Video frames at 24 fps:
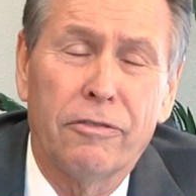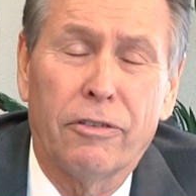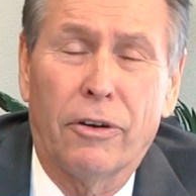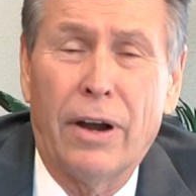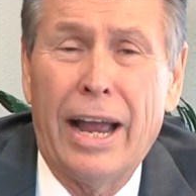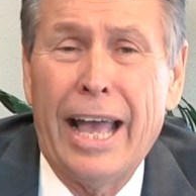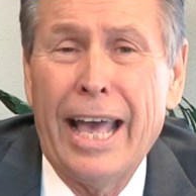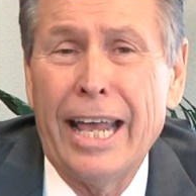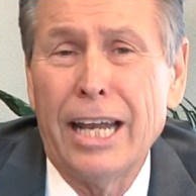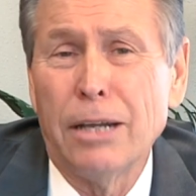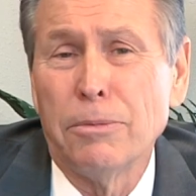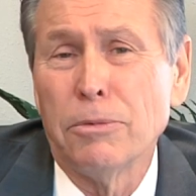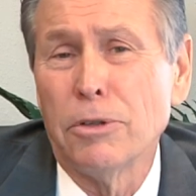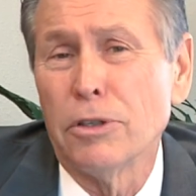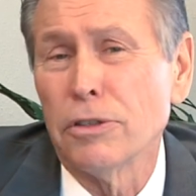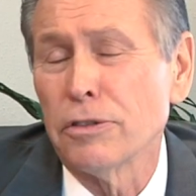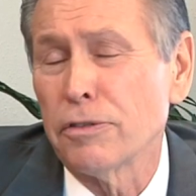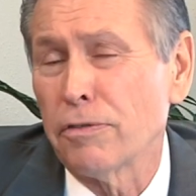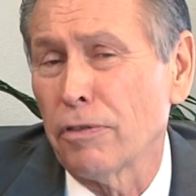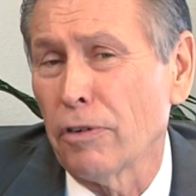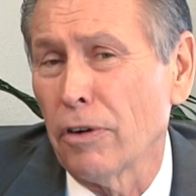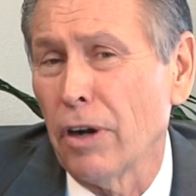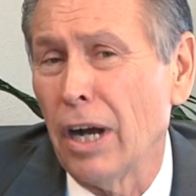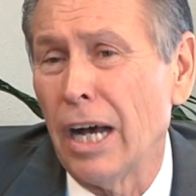for
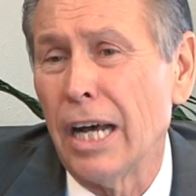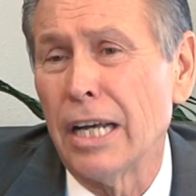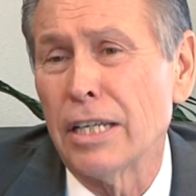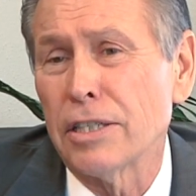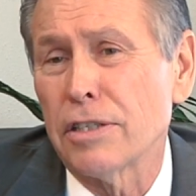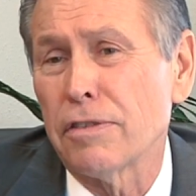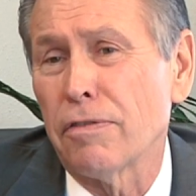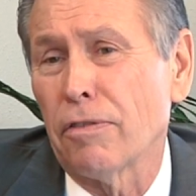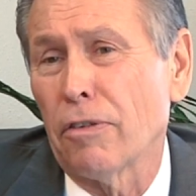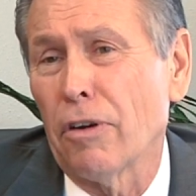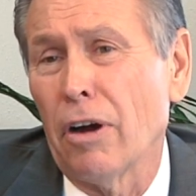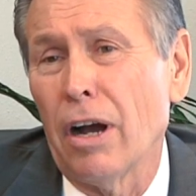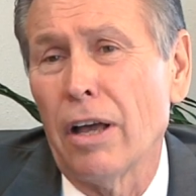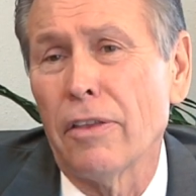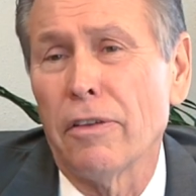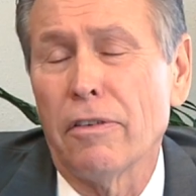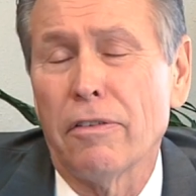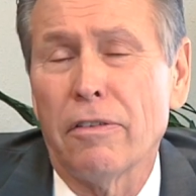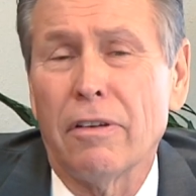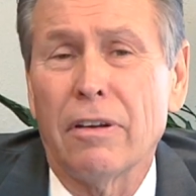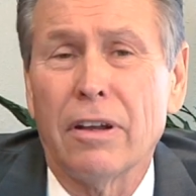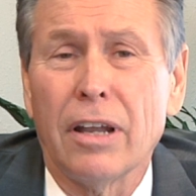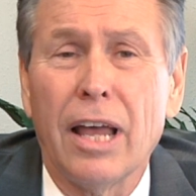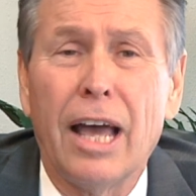animals, for us, for
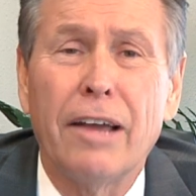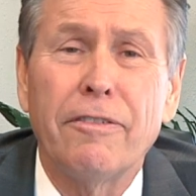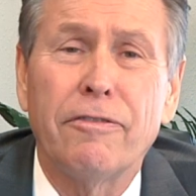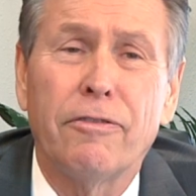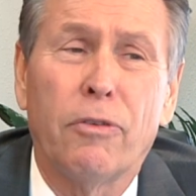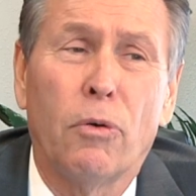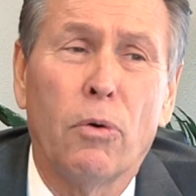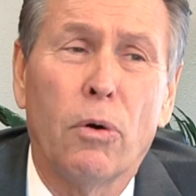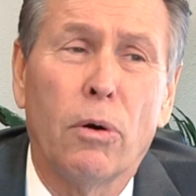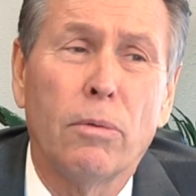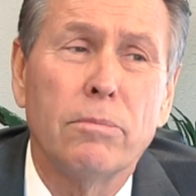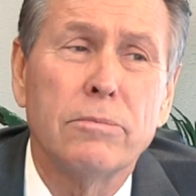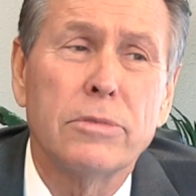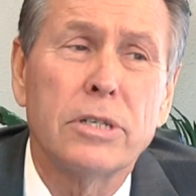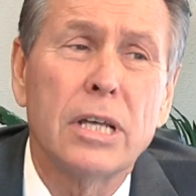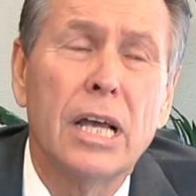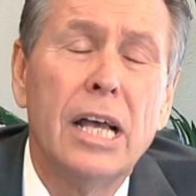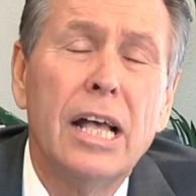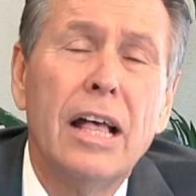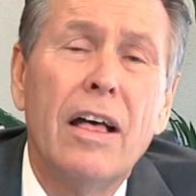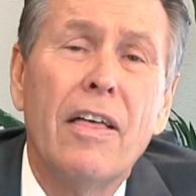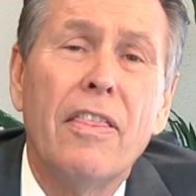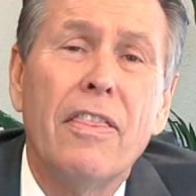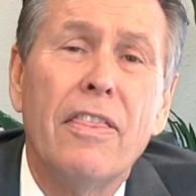other life forms.
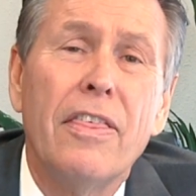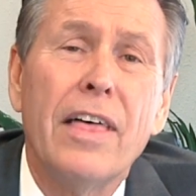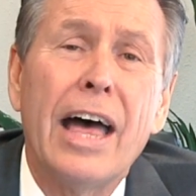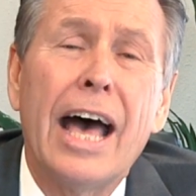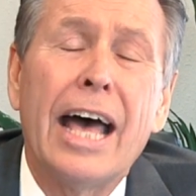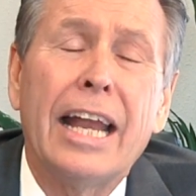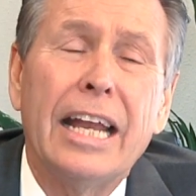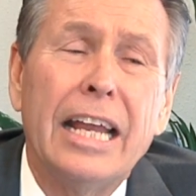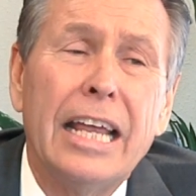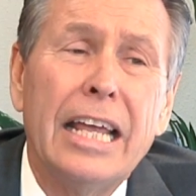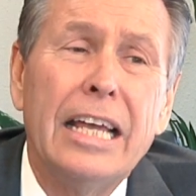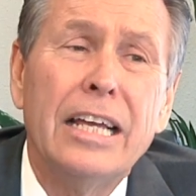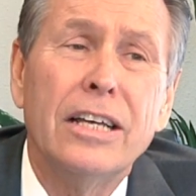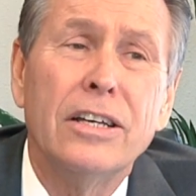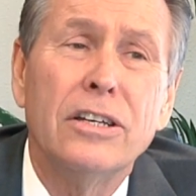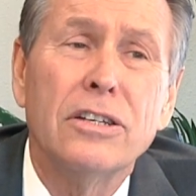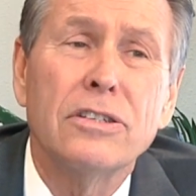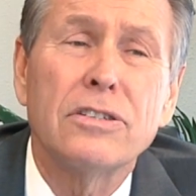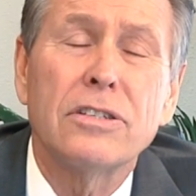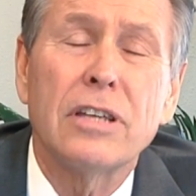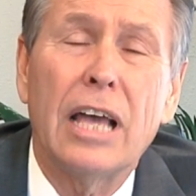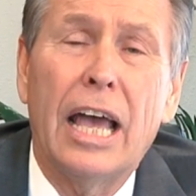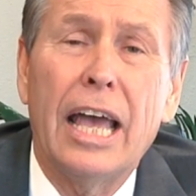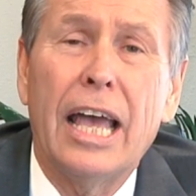That
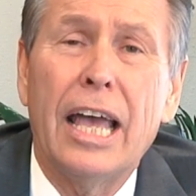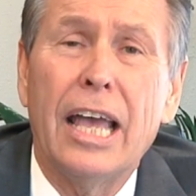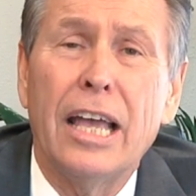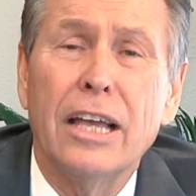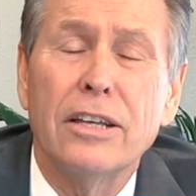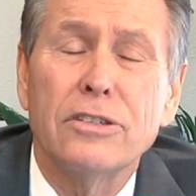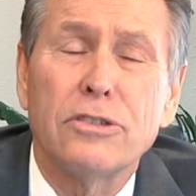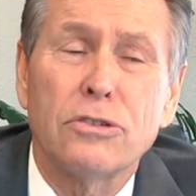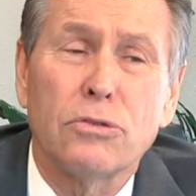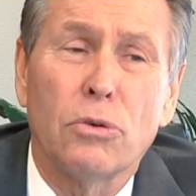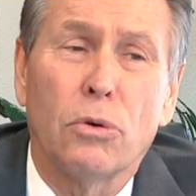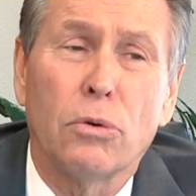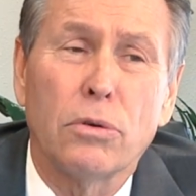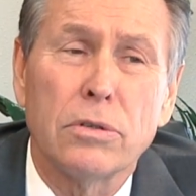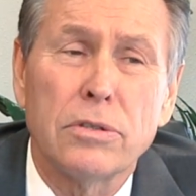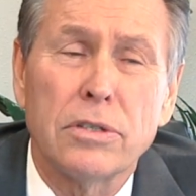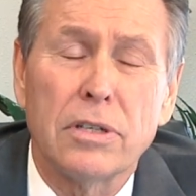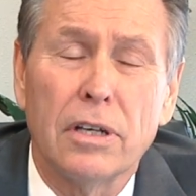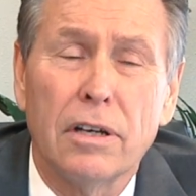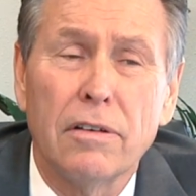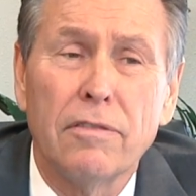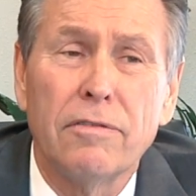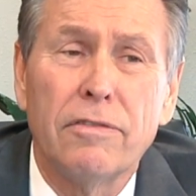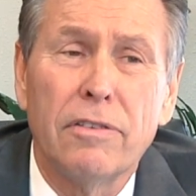is a
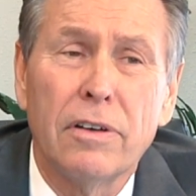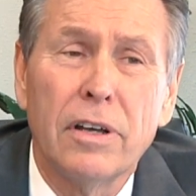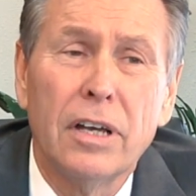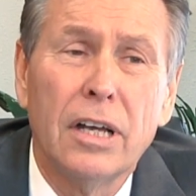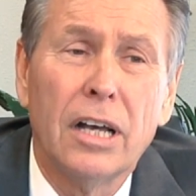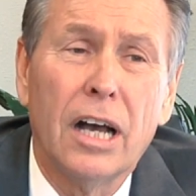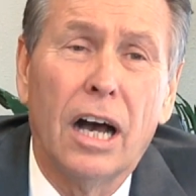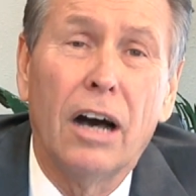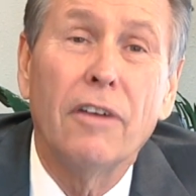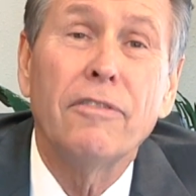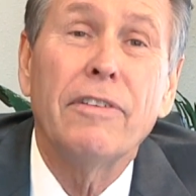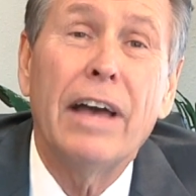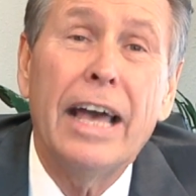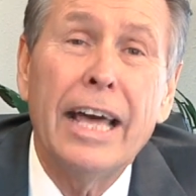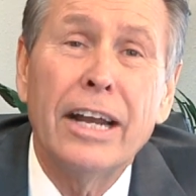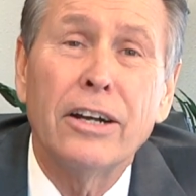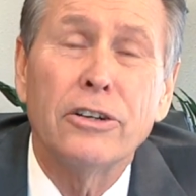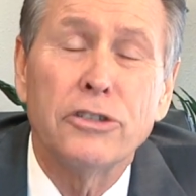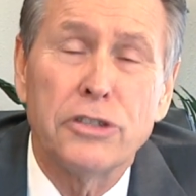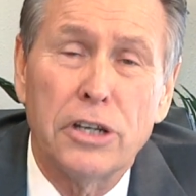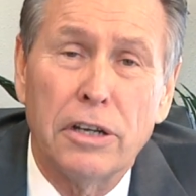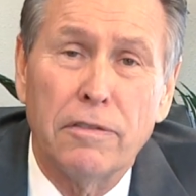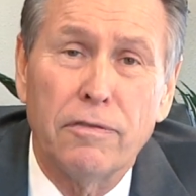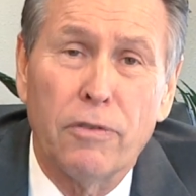source of of
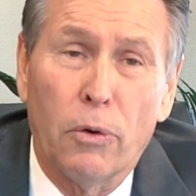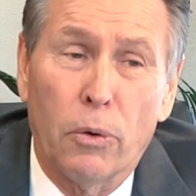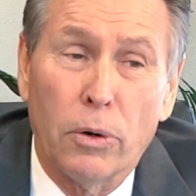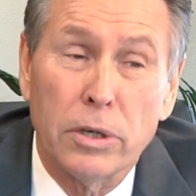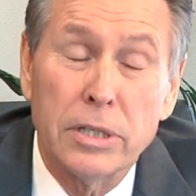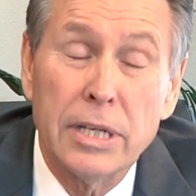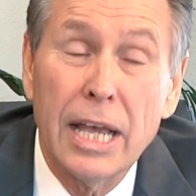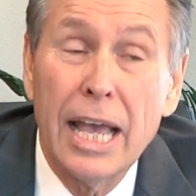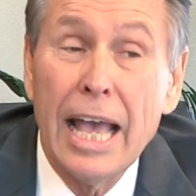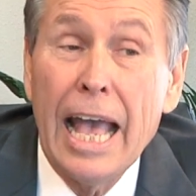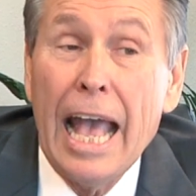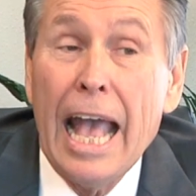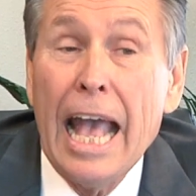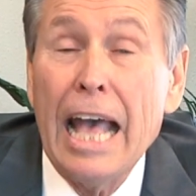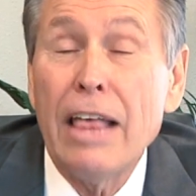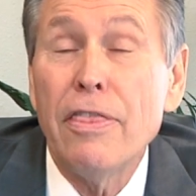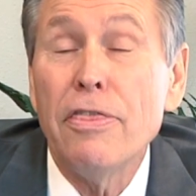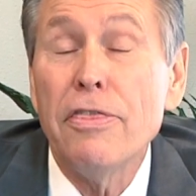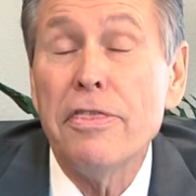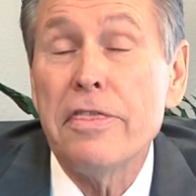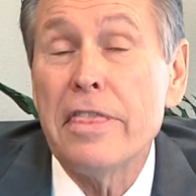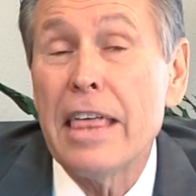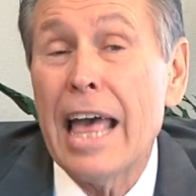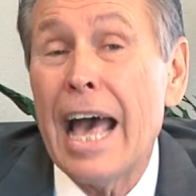energy for us,
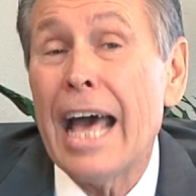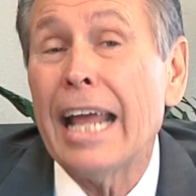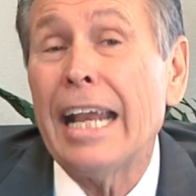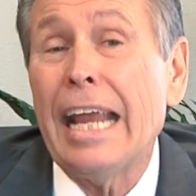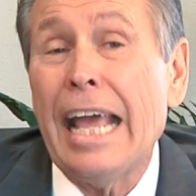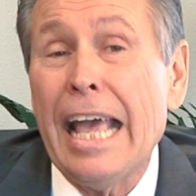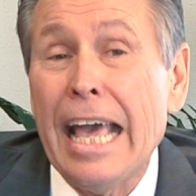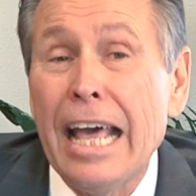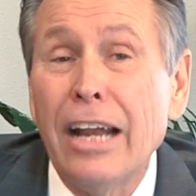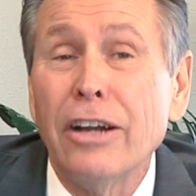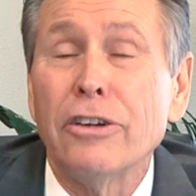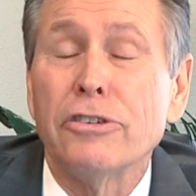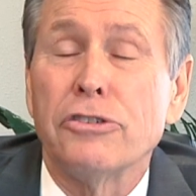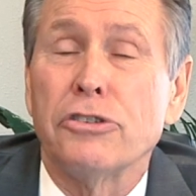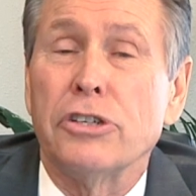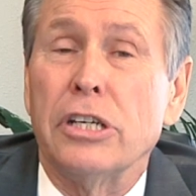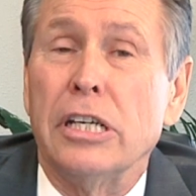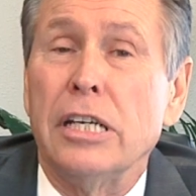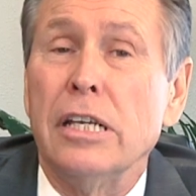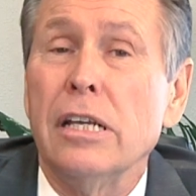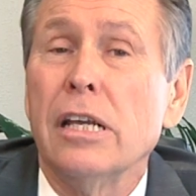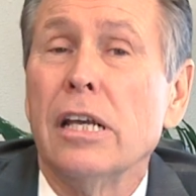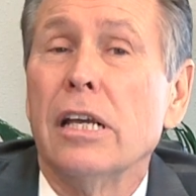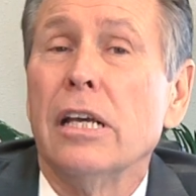and that
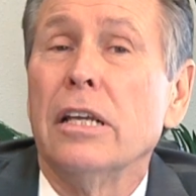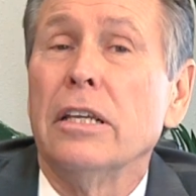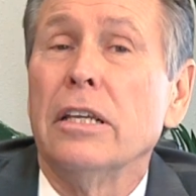energy